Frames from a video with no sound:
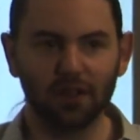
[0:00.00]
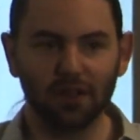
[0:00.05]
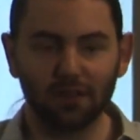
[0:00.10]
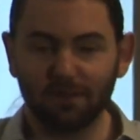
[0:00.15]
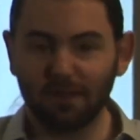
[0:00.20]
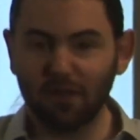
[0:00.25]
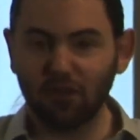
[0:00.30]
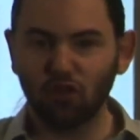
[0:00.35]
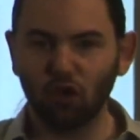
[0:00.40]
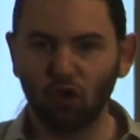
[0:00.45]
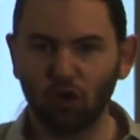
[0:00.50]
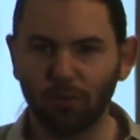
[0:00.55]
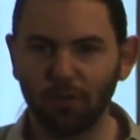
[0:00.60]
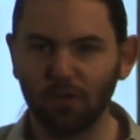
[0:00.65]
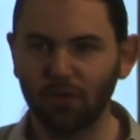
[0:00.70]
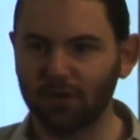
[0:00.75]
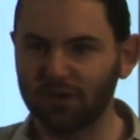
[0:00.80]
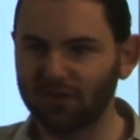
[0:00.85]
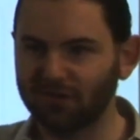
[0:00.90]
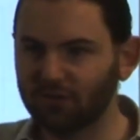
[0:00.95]
If
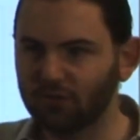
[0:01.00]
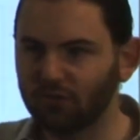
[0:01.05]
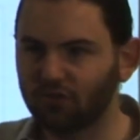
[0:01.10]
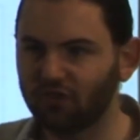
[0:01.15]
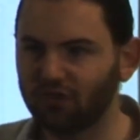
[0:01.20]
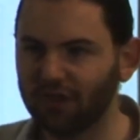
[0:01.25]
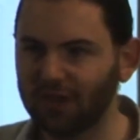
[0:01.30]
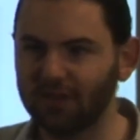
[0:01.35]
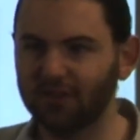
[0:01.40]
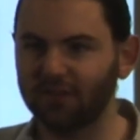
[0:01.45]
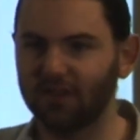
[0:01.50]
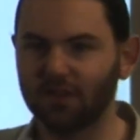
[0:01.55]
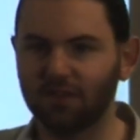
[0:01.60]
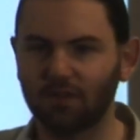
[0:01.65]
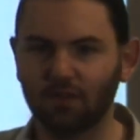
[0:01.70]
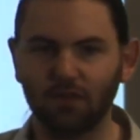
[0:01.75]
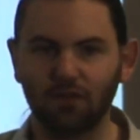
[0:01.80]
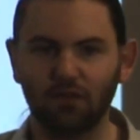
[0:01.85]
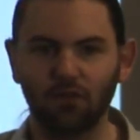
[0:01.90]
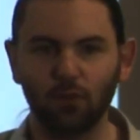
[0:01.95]
Adobe wants to change that
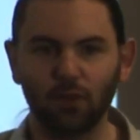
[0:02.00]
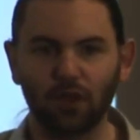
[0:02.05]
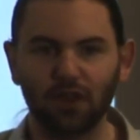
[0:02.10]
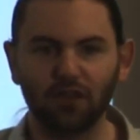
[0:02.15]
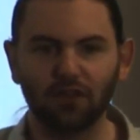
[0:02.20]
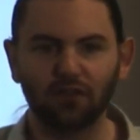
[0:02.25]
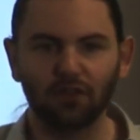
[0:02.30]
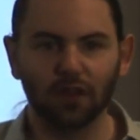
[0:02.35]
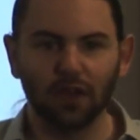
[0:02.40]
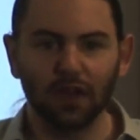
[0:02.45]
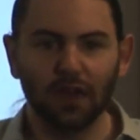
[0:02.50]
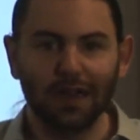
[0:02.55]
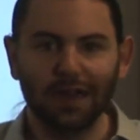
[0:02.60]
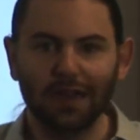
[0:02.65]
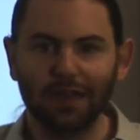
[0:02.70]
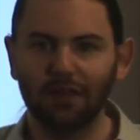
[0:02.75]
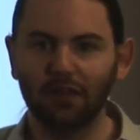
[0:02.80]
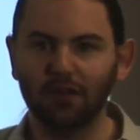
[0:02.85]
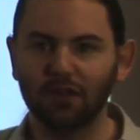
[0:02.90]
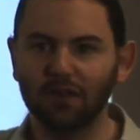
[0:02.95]
situation,
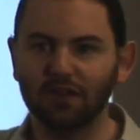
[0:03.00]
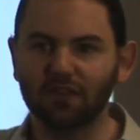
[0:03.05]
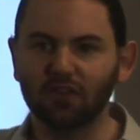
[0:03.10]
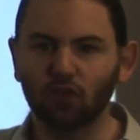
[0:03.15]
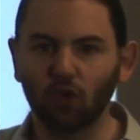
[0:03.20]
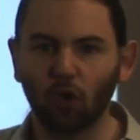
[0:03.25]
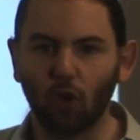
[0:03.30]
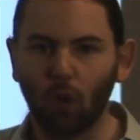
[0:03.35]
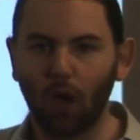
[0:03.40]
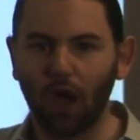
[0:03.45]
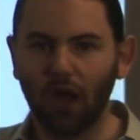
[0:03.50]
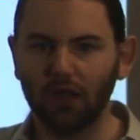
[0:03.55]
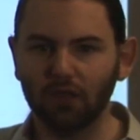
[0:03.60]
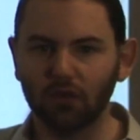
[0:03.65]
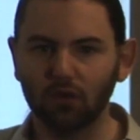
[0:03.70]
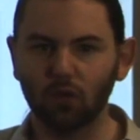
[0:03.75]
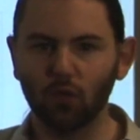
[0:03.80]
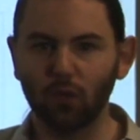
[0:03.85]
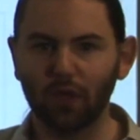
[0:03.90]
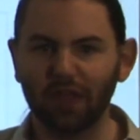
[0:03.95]
there is no
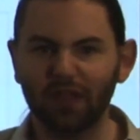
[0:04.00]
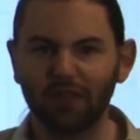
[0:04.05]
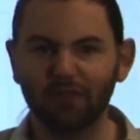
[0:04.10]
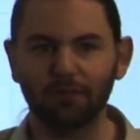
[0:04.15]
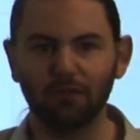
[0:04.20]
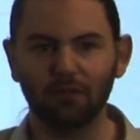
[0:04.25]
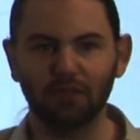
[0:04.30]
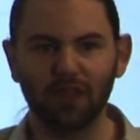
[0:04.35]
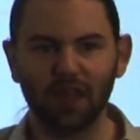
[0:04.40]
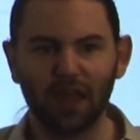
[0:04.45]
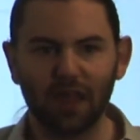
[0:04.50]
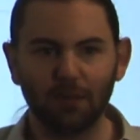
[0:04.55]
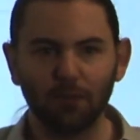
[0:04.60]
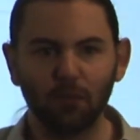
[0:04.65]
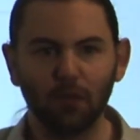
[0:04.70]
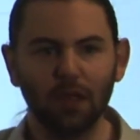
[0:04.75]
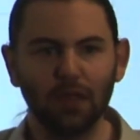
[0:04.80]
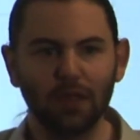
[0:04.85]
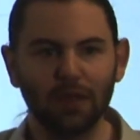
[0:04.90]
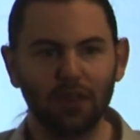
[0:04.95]
other way for
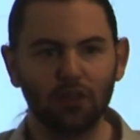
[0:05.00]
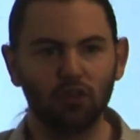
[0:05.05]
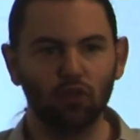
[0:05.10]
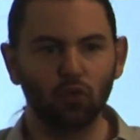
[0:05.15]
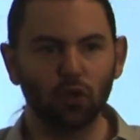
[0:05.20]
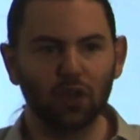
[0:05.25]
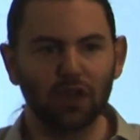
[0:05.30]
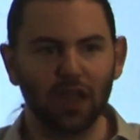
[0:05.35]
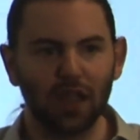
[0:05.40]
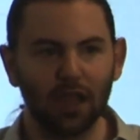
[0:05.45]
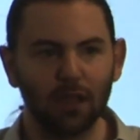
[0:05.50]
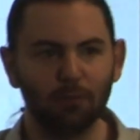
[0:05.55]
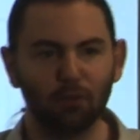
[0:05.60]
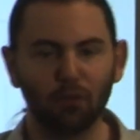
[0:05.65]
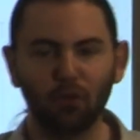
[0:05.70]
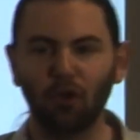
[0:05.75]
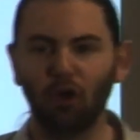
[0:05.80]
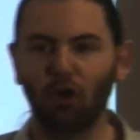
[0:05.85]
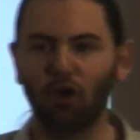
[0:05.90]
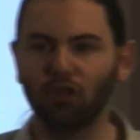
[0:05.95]
them than to
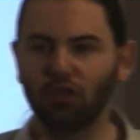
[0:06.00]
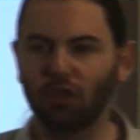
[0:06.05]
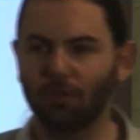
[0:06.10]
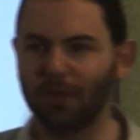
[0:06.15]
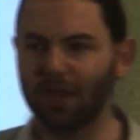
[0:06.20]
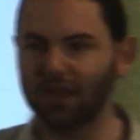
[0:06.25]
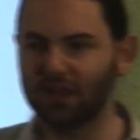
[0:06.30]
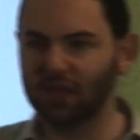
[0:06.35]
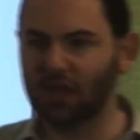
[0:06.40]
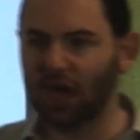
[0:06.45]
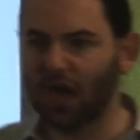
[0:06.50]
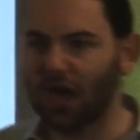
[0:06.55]
enable automatic